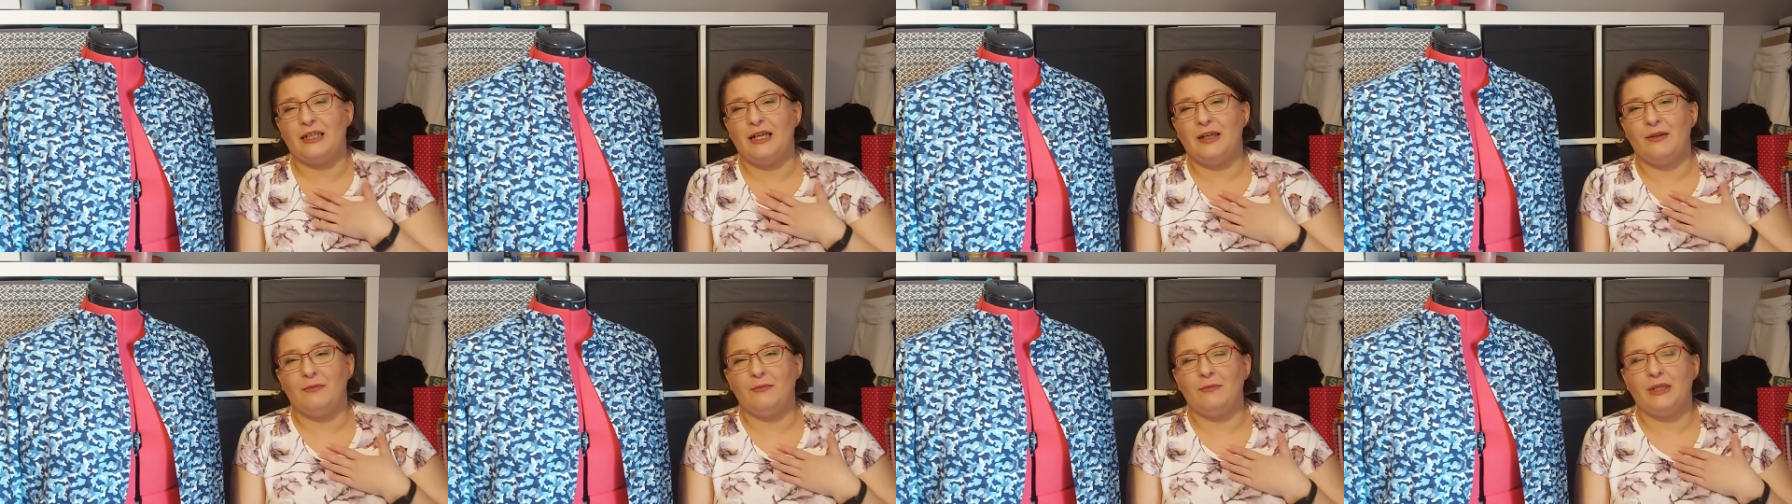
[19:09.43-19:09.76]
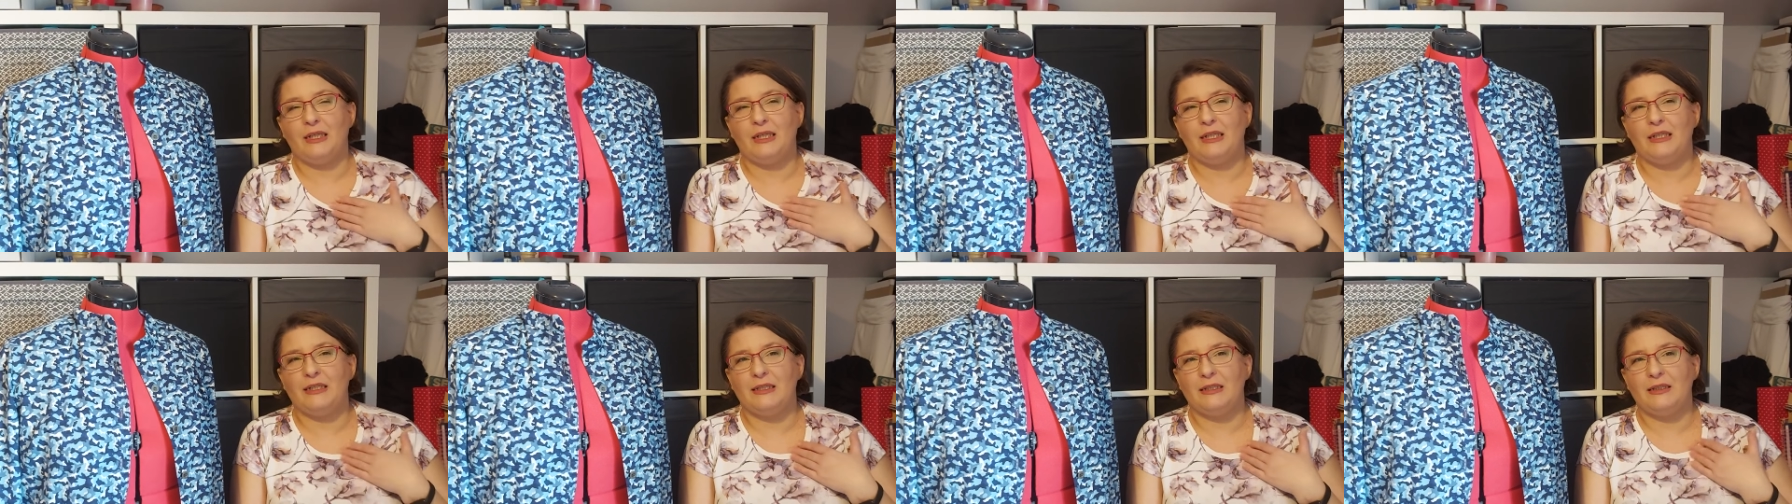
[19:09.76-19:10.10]
I
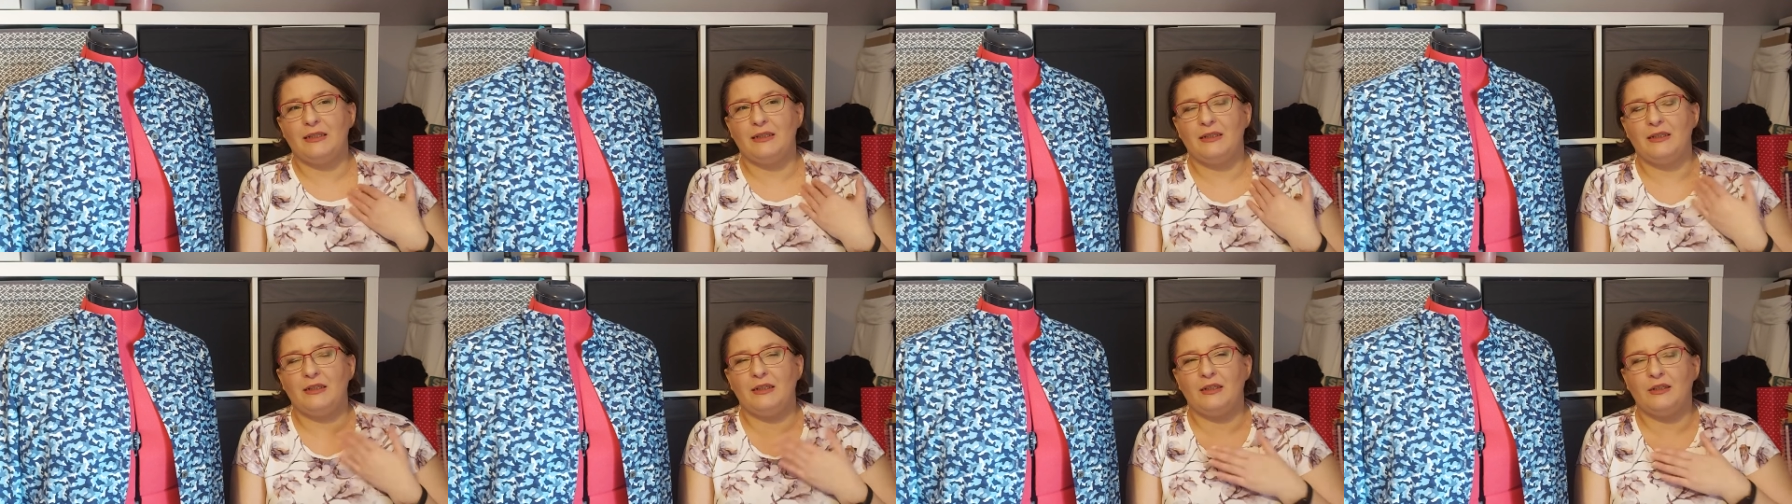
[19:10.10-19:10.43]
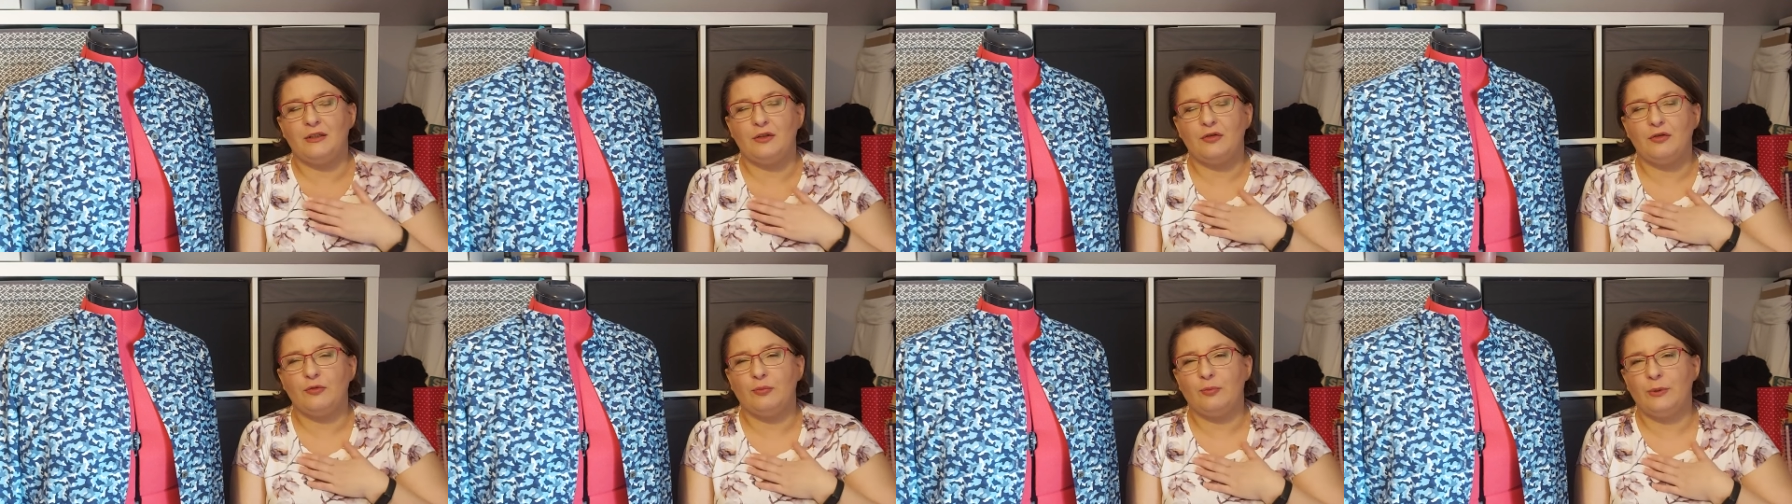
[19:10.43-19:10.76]
made it in
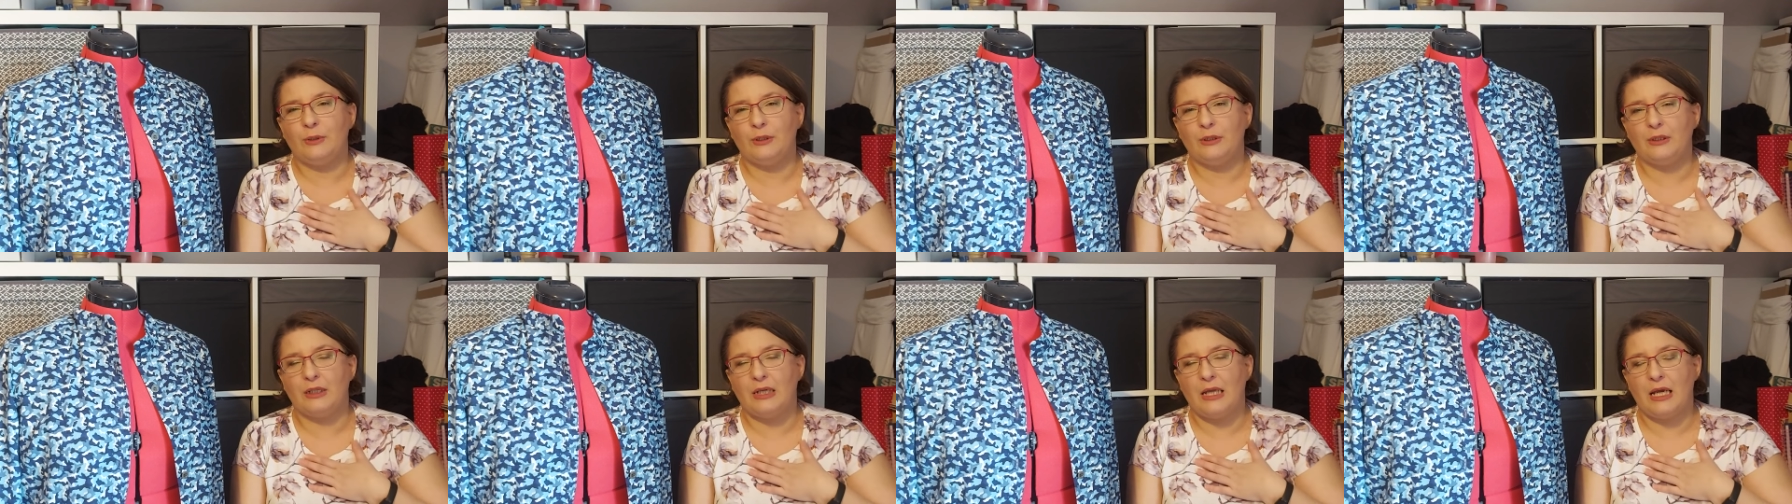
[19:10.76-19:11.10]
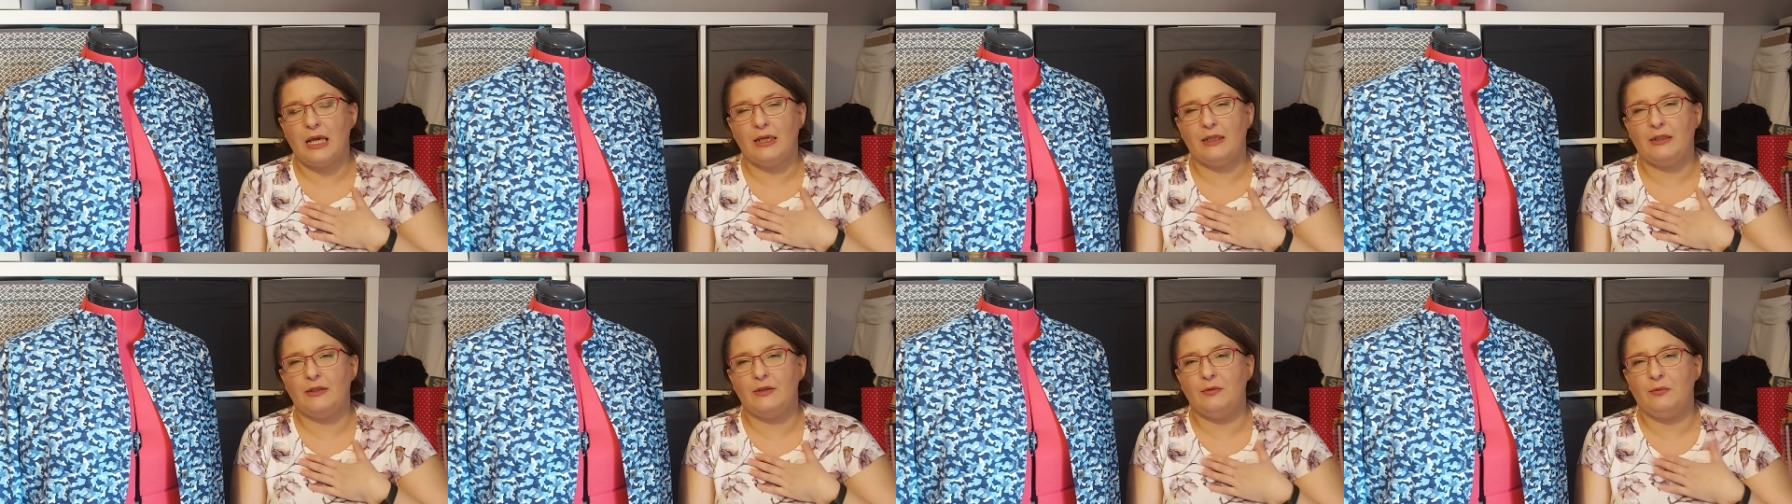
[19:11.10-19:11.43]
super
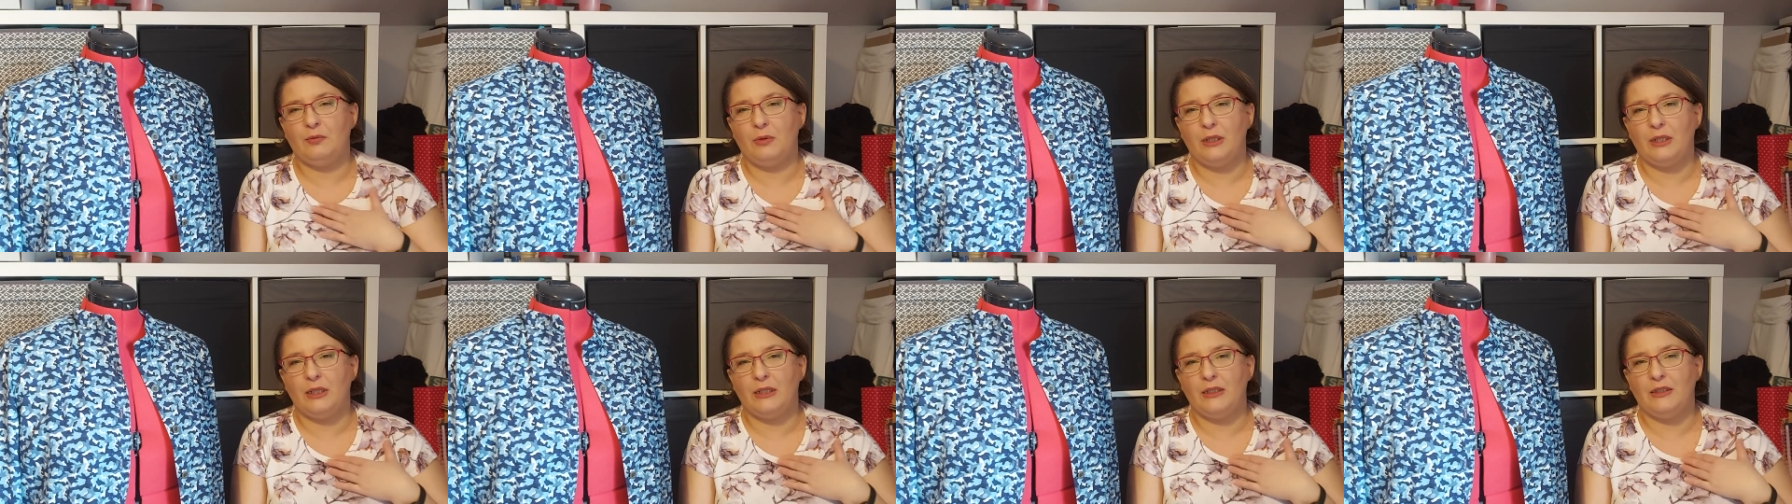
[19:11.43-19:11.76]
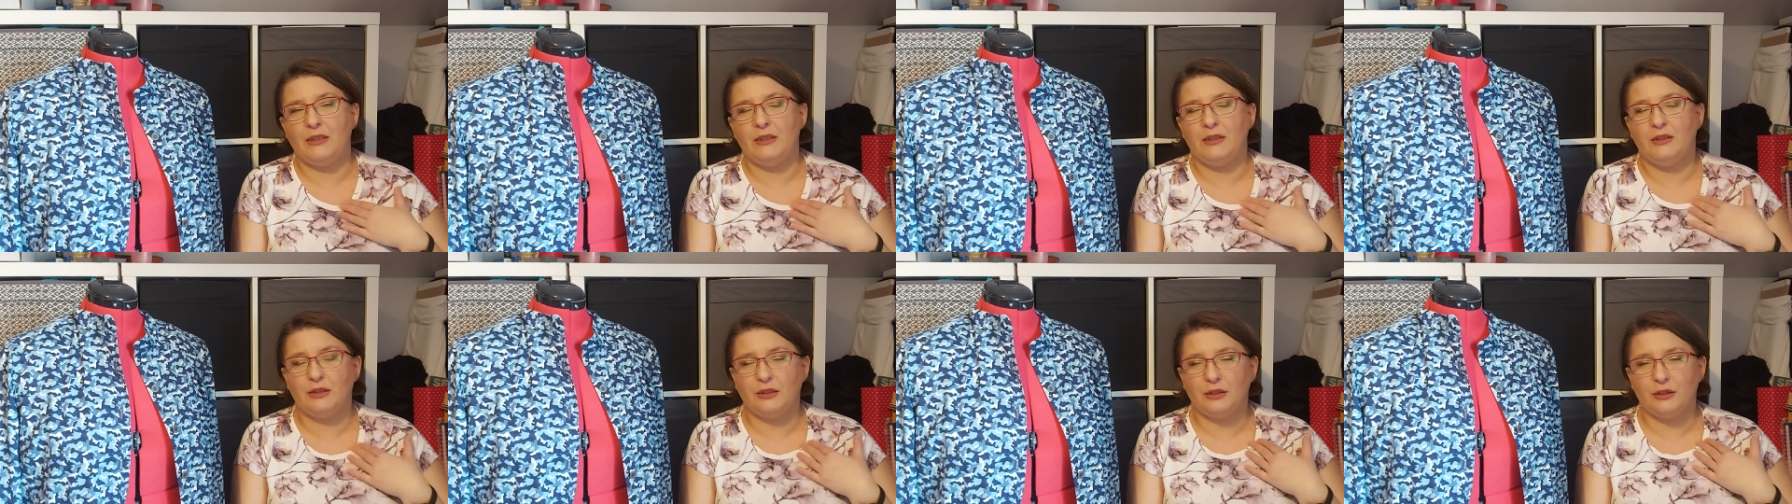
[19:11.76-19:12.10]
lightweight
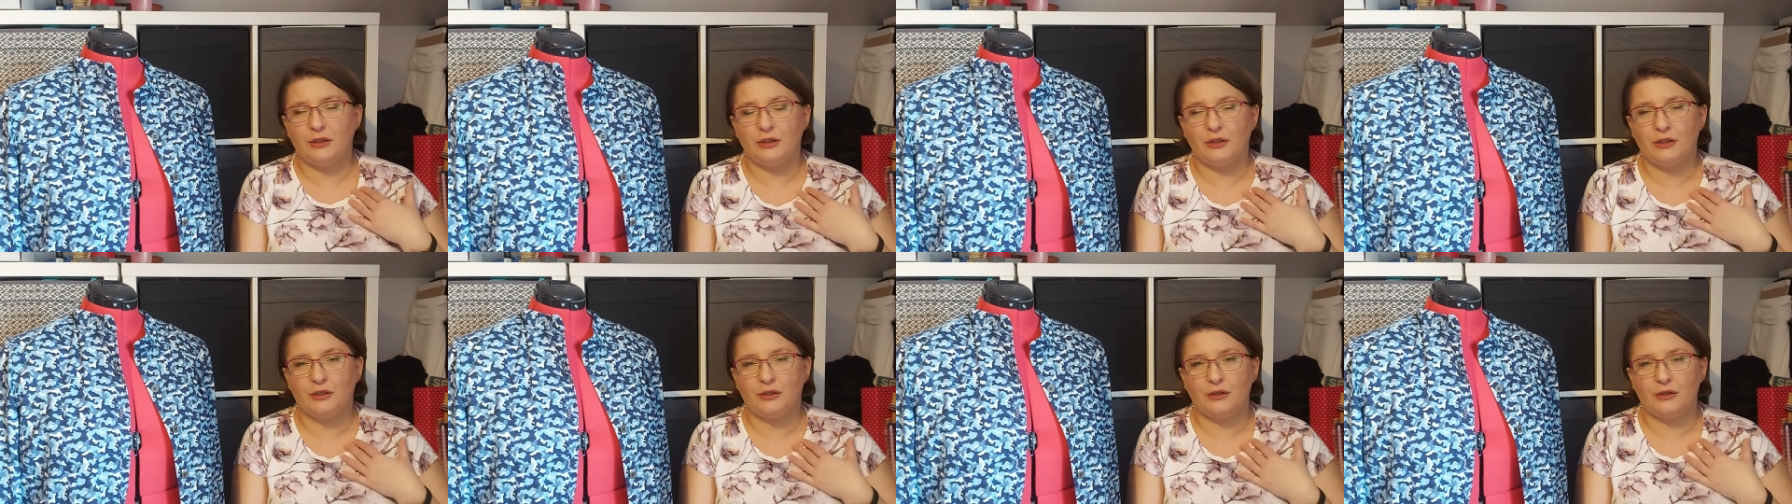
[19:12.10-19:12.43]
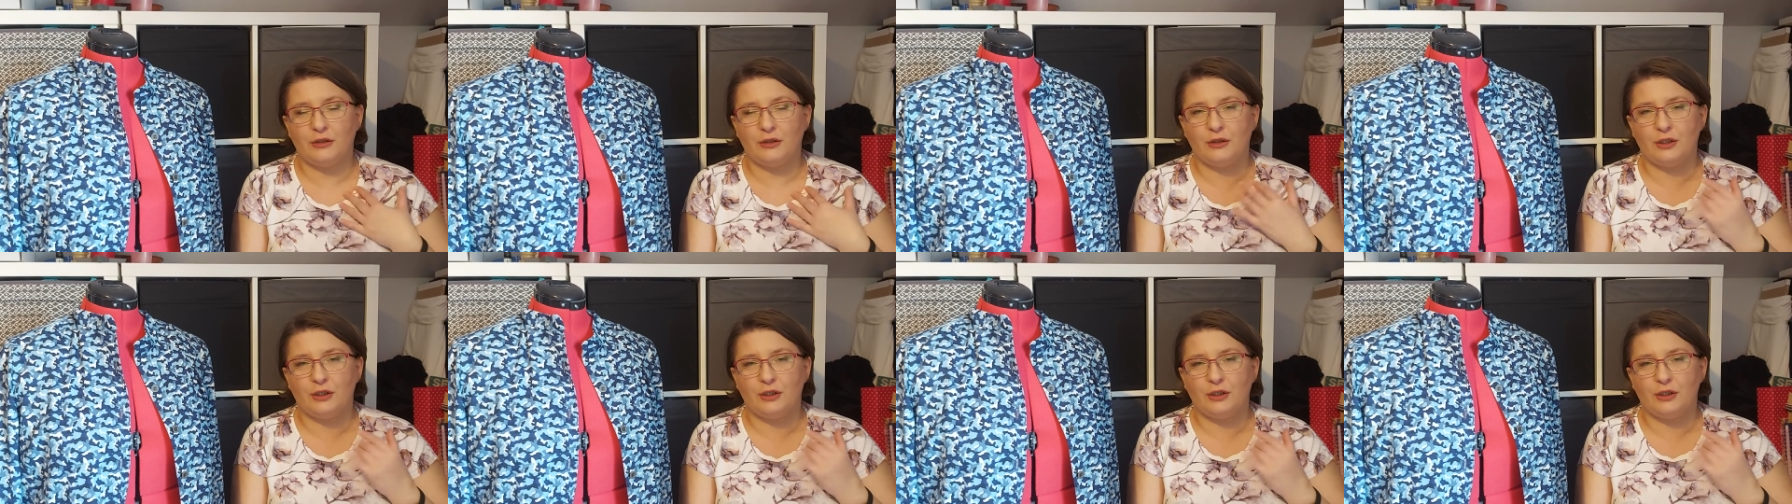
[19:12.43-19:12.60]
t-shirt